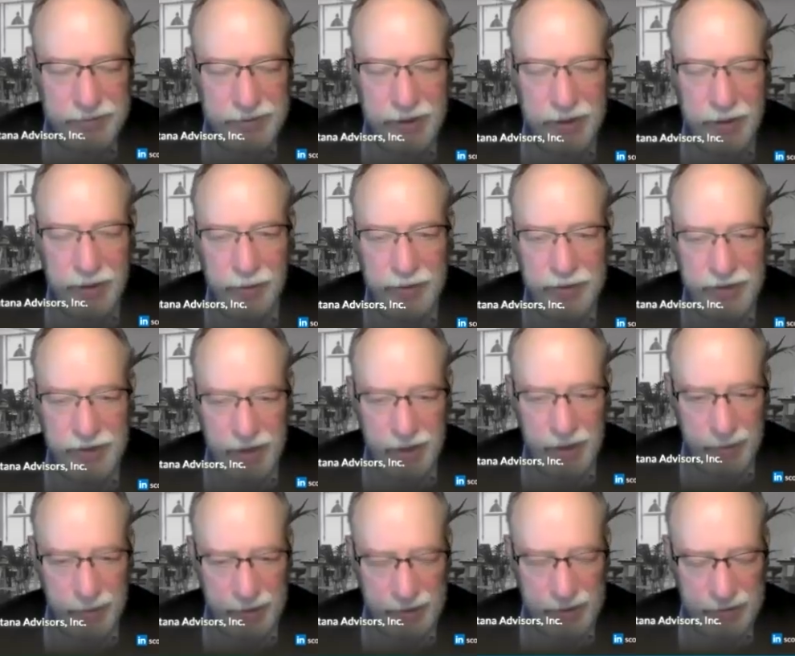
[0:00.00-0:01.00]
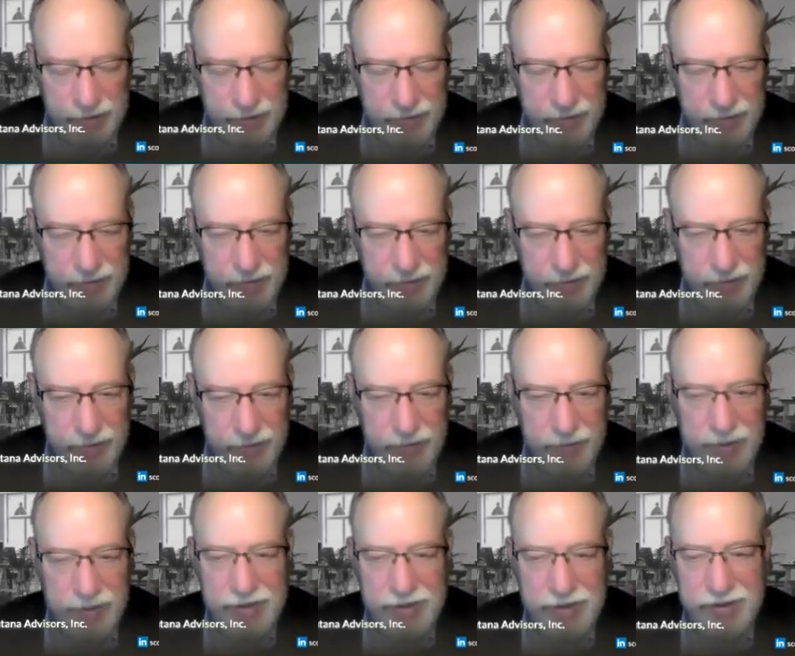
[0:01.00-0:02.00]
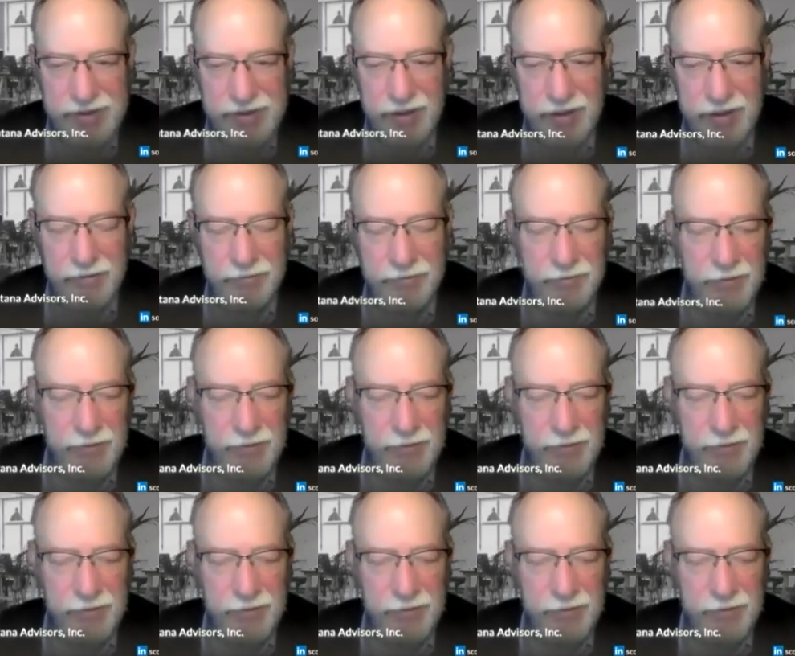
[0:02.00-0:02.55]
in retirement instead of